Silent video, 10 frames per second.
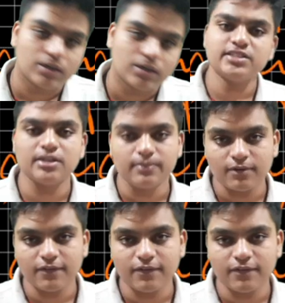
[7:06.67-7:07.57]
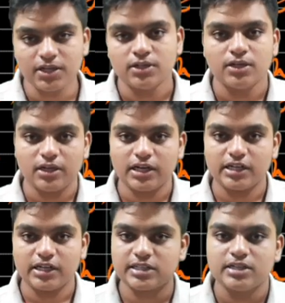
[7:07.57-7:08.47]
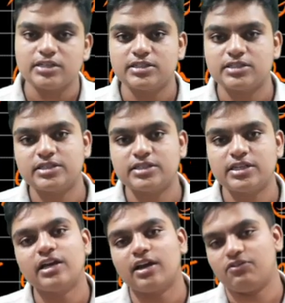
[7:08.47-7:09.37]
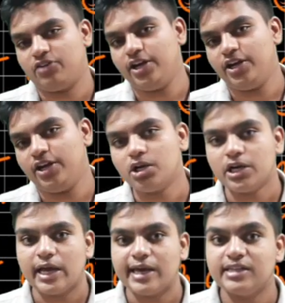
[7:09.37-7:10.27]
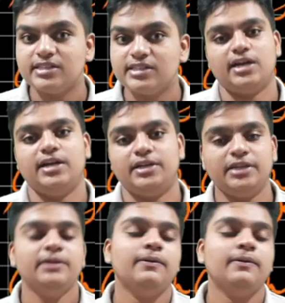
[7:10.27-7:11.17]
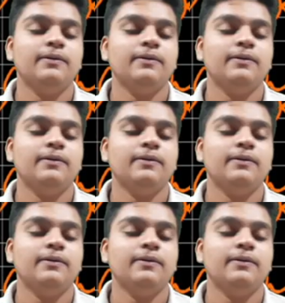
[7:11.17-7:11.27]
Let us remove it. Let us strictly confine to our ncrt.